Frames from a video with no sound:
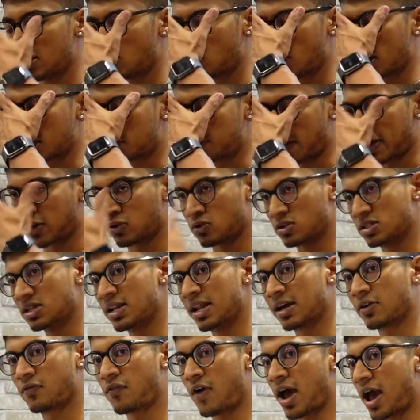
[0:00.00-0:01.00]
don't expect to see
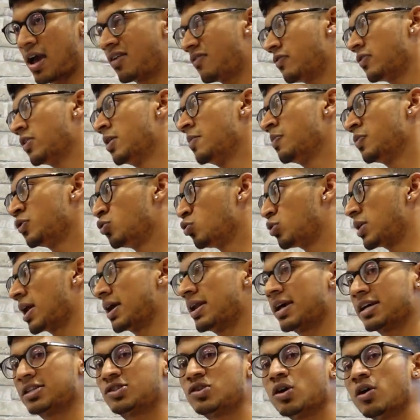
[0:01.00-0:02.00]
like 5 to
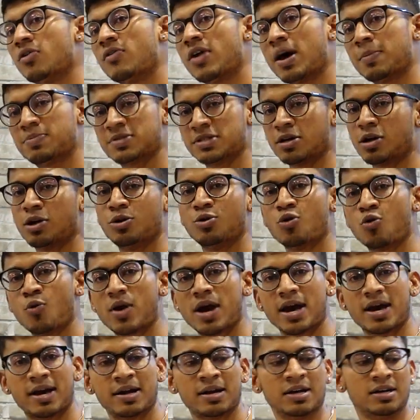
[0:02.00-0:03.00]
10 extra reps out of
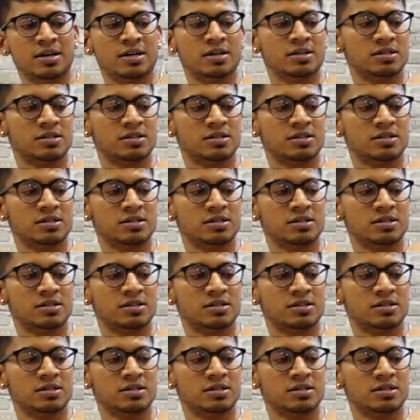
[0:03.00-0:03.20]
nowhere.